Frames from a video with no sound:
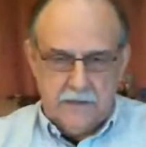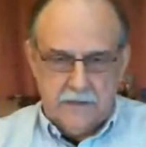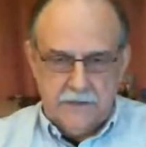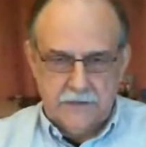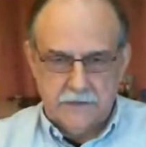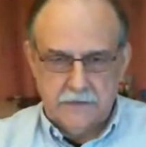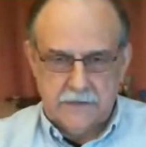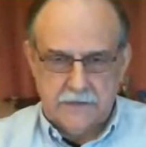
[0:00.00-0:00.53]

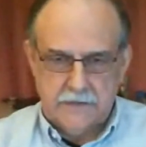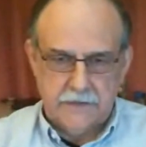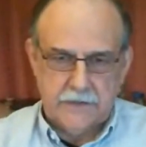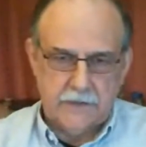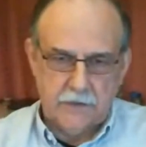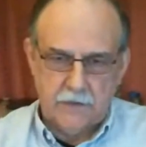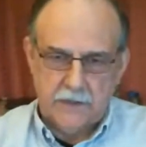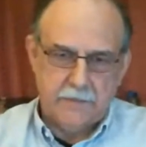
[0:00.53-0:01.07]
You
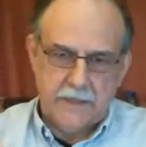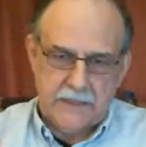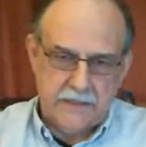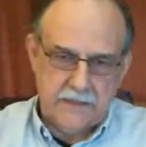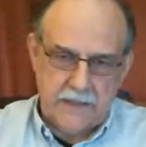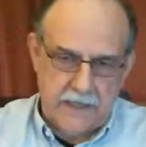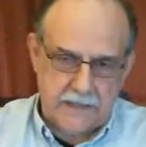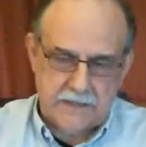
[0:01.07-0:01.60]
can only
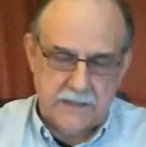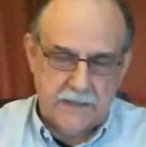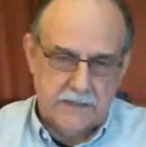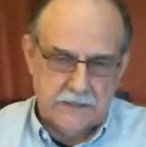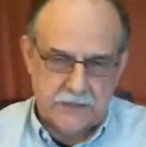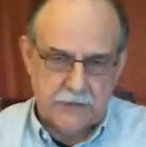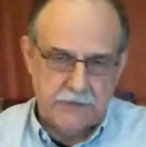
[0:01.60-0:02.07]
be X. So